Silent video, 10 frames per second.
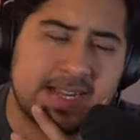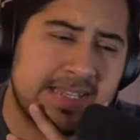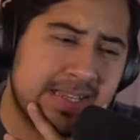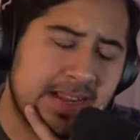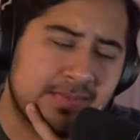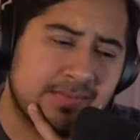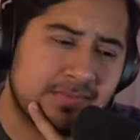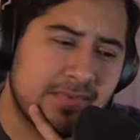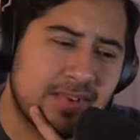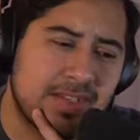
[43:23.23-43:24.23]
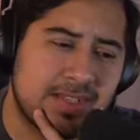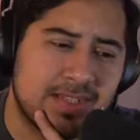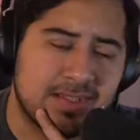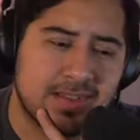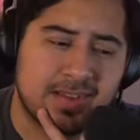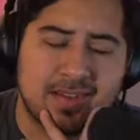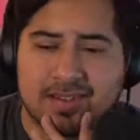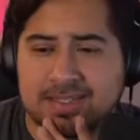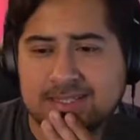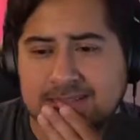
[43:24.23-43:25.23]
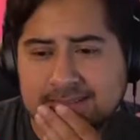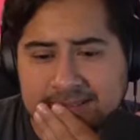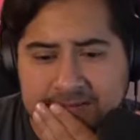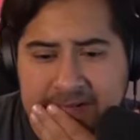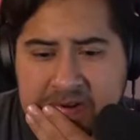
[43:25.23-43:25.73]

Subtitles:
I really need to think on this.